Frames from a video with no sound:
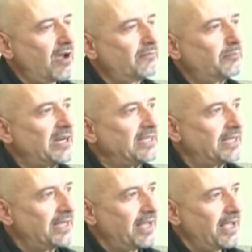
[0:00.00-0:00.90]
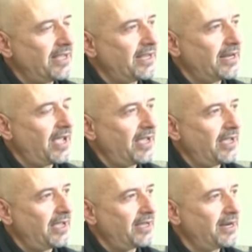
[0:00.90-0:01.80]
of printing in
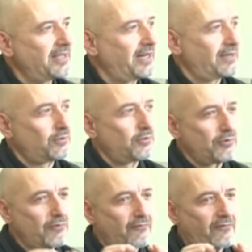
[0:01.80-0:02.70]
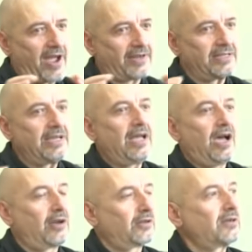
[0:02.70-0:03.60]
Eritrea. So you find
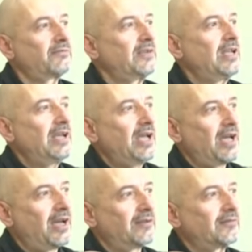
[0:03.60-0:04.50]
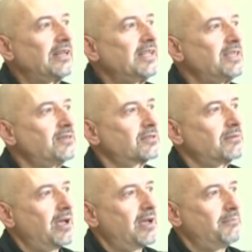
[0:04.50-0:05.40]
a lot of religious
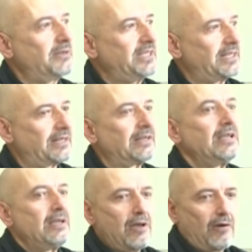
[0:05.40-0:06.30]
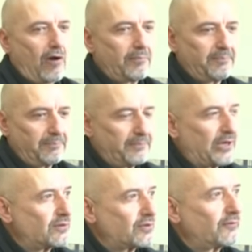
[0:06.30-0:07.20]
material,
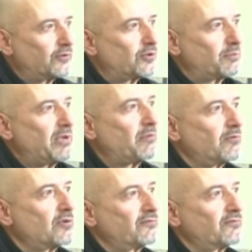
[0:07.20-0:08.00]
because of course people was